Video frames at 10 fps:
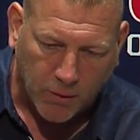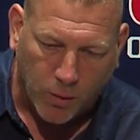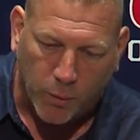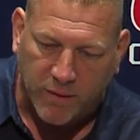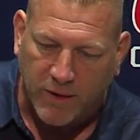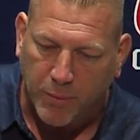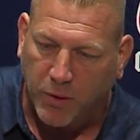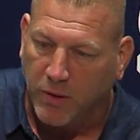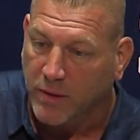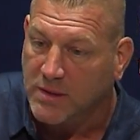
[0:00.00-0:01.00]
what we
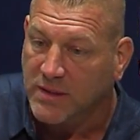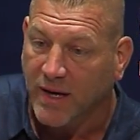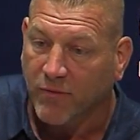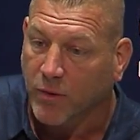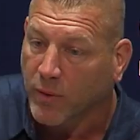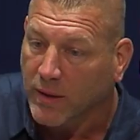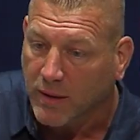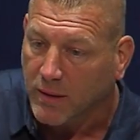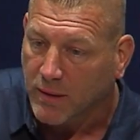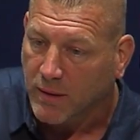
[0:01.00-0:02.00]
typically are going to see every
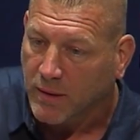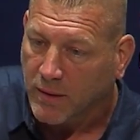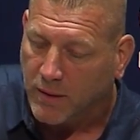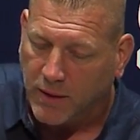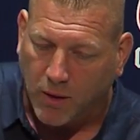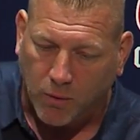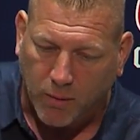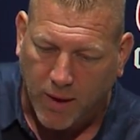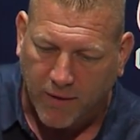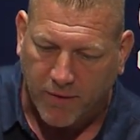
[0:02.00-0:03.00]
week. You
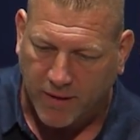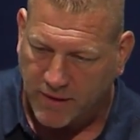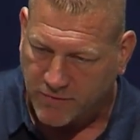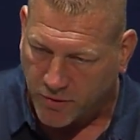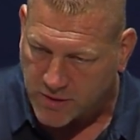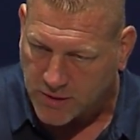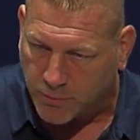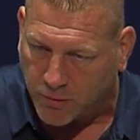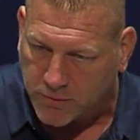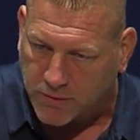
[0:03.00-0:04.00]
know, everything is very
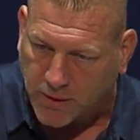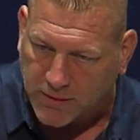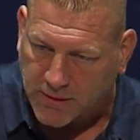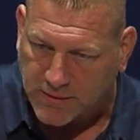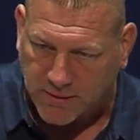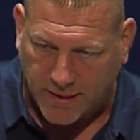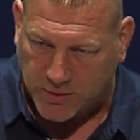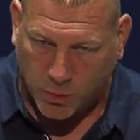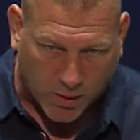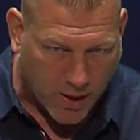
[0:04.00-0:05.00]
simple to us.
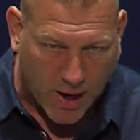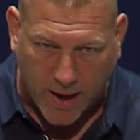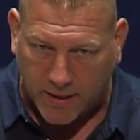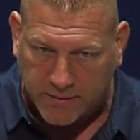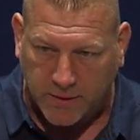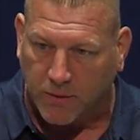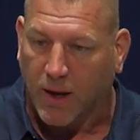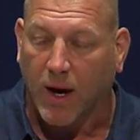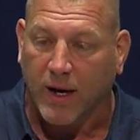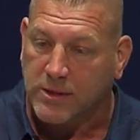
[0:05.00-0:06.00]
It's one high, it's two
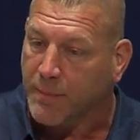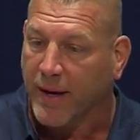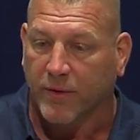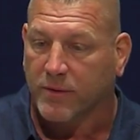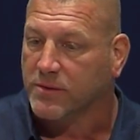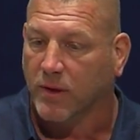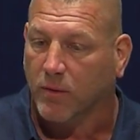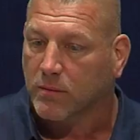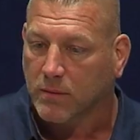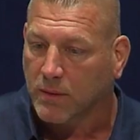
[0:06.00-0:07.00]
high, it's man or it's zone.
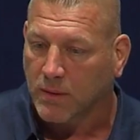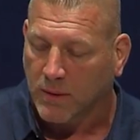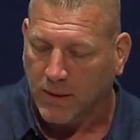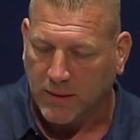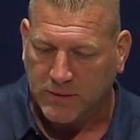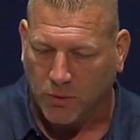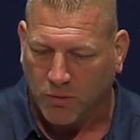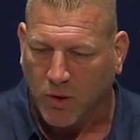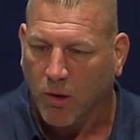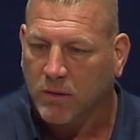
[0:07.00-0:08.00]
And so
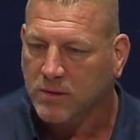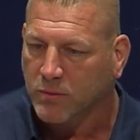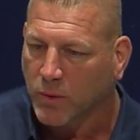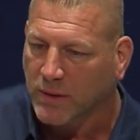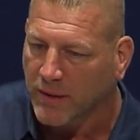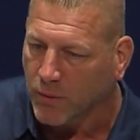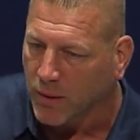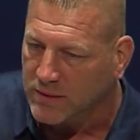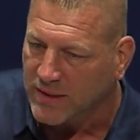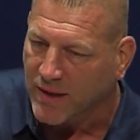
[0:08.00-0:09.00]
regardless of what they do
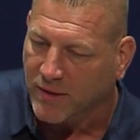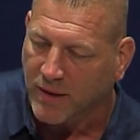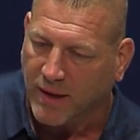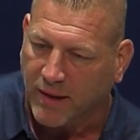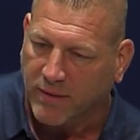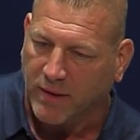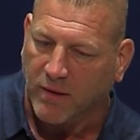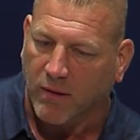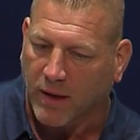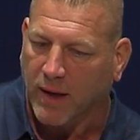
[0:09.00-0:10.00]
on Saturday, I think
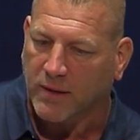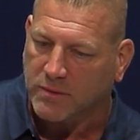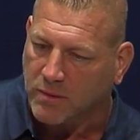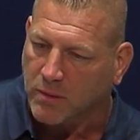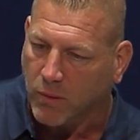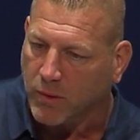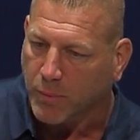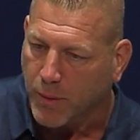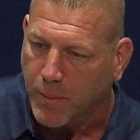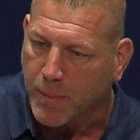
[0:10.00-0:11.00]
our guys are going to
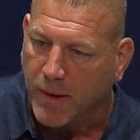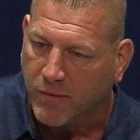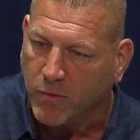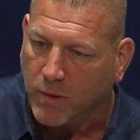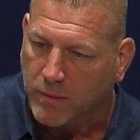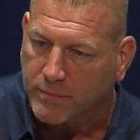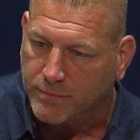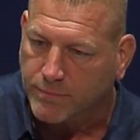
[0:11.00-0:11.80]
be prepared for it.